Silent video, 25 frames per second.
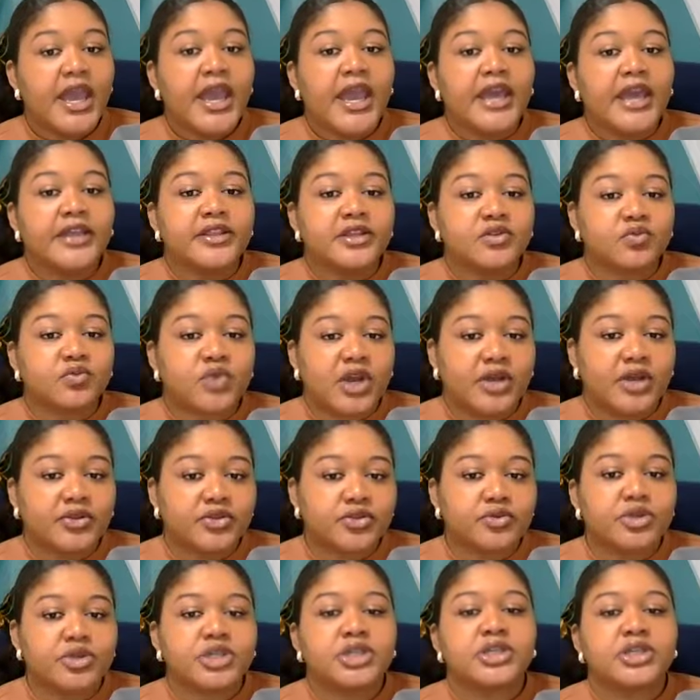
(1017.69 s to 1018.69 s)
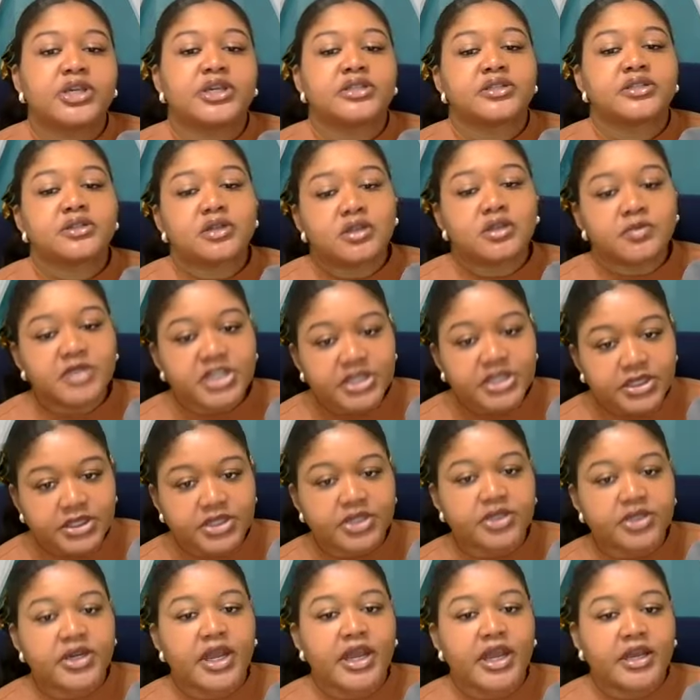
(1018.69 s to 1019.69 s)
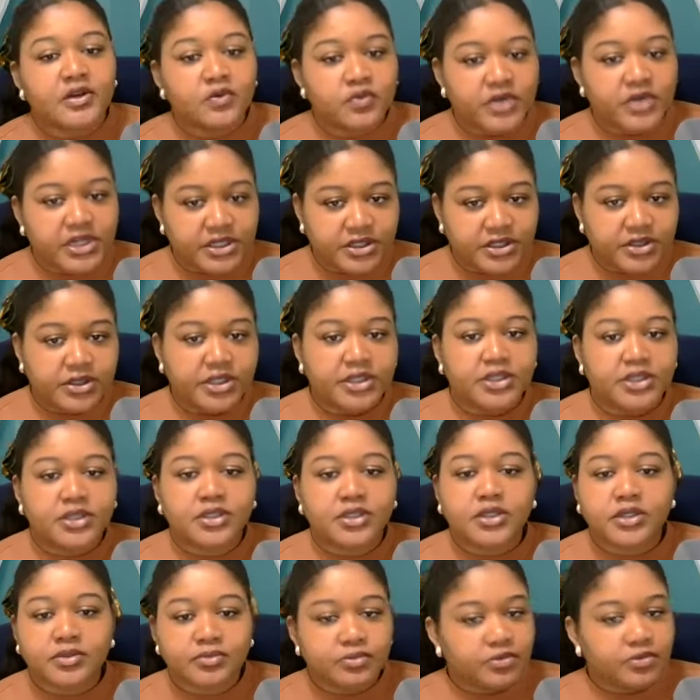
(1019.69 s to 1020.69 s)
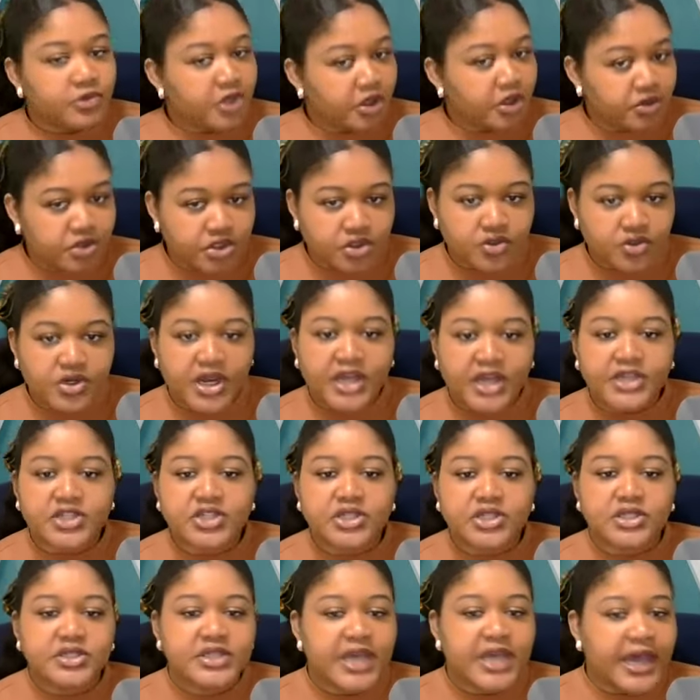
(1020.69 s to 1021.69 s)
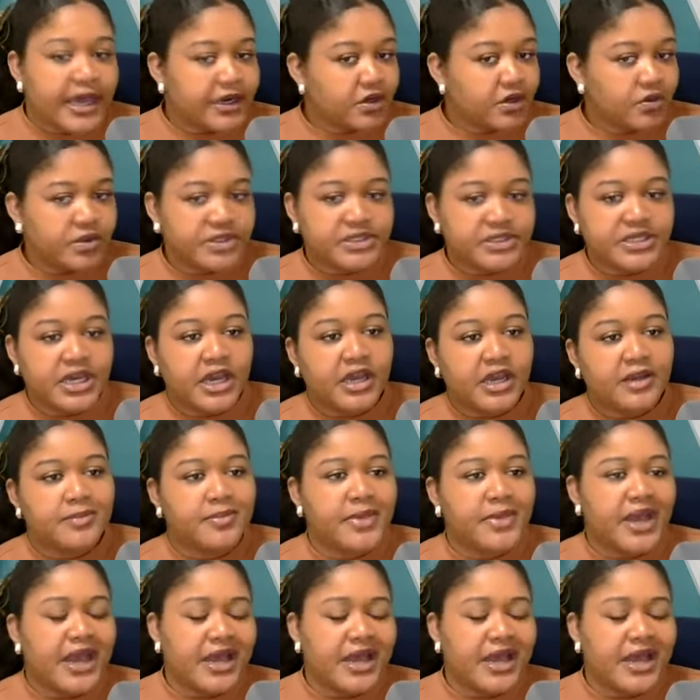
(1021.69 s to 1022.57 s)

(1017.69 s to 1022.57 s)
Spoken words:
And then round three, it's going to be clear and regulated. No distractions, adequate time,